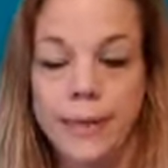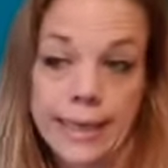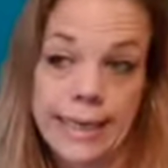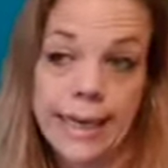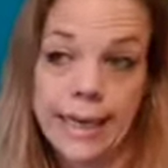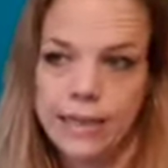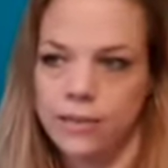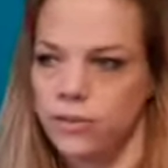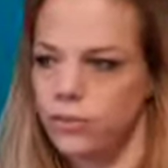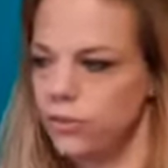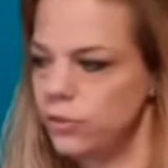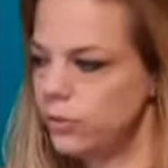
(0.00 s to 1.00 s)
yeah,
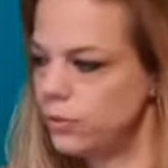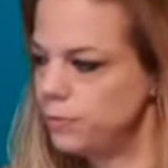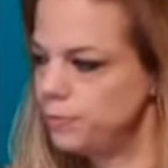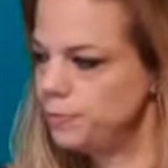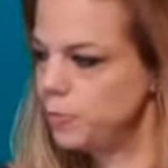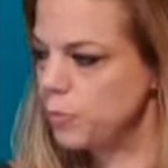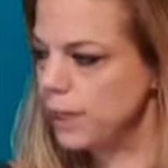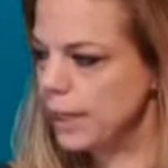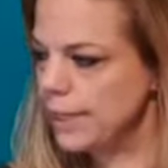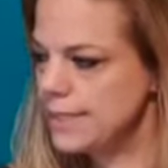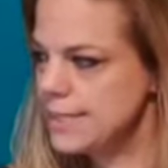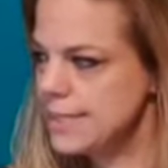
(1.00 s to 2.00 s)
so, well,
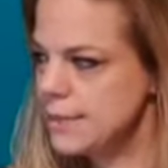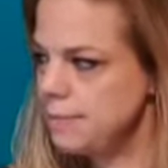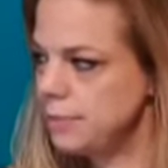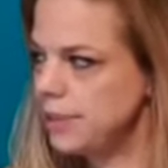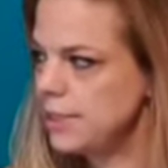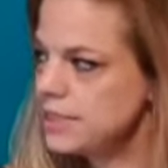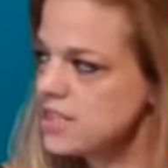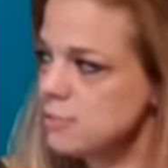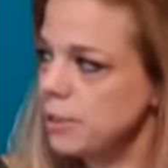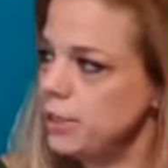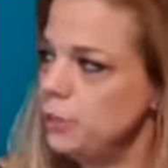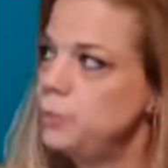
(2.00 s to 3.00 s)
let's see. But this is
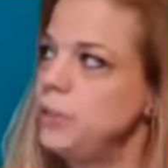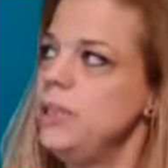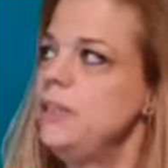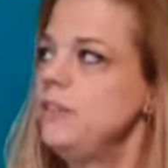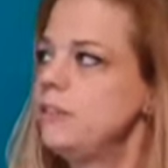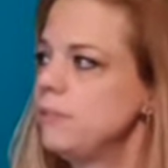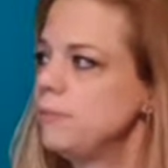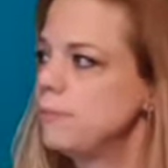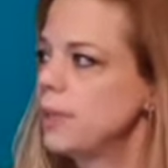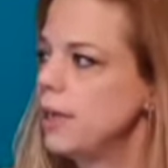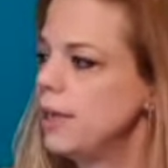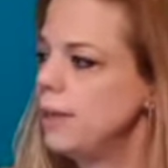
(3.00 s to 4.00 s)
my new piece,
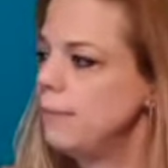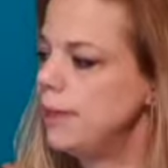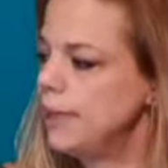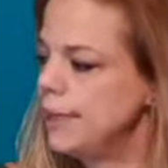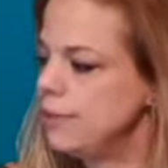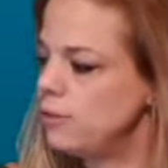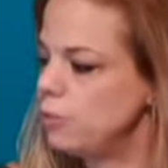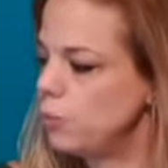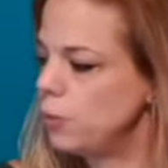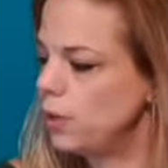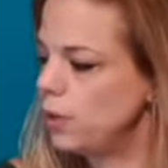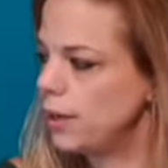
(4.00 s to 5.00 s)
my latest
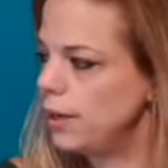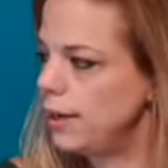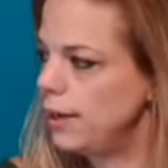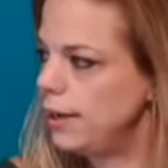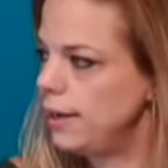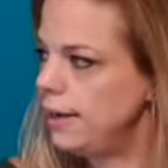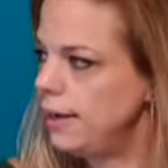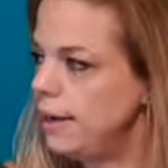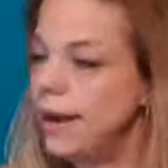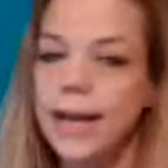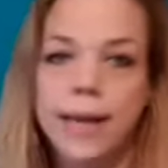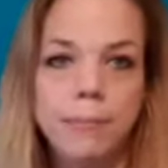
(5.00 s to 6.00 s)
work,
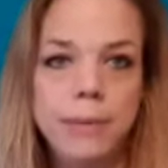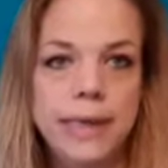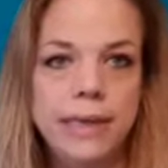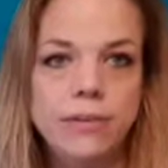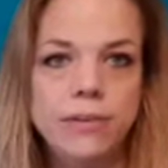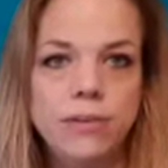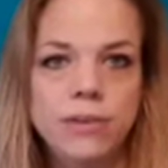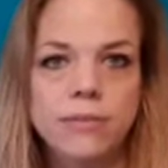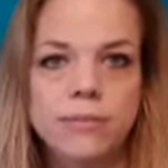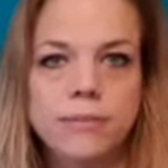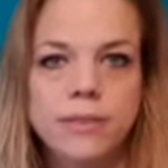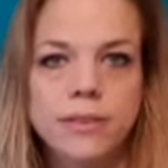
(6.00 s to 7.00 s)
I Am Nature,
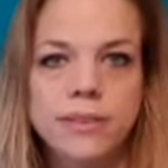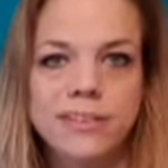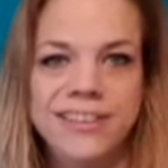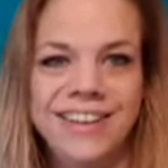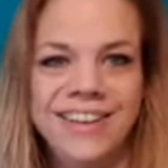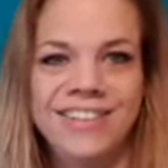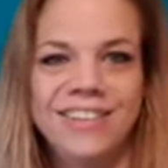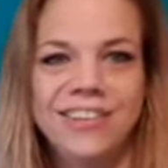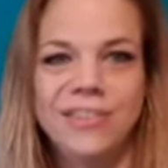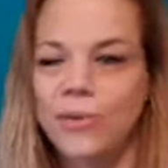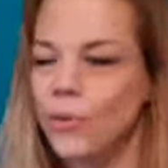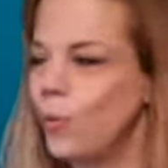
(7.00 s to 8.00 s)
it
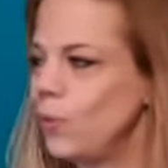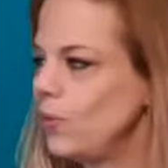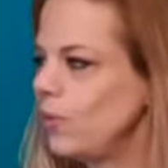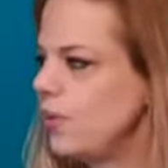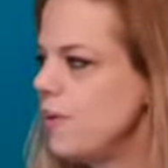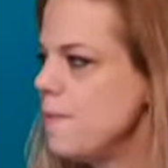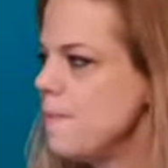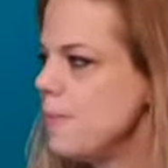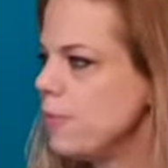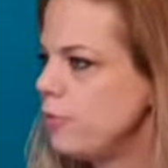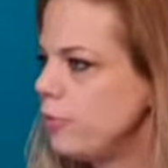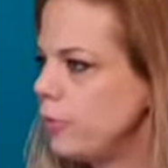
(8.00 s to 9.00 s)
is called,
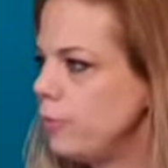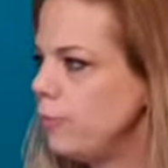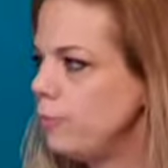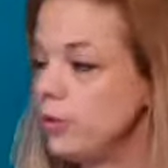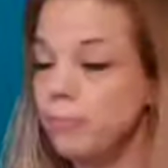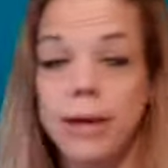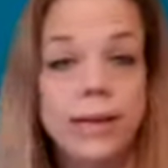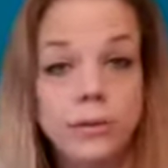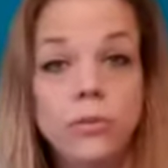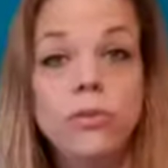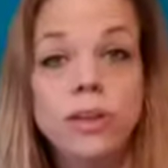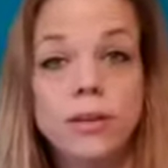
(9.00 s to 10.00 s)
from my new
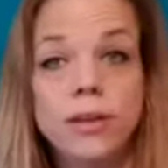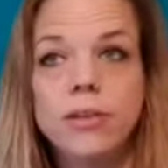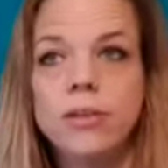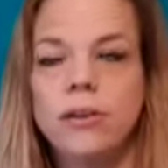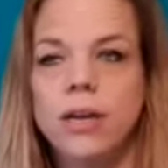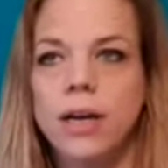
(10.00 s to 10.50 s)
series,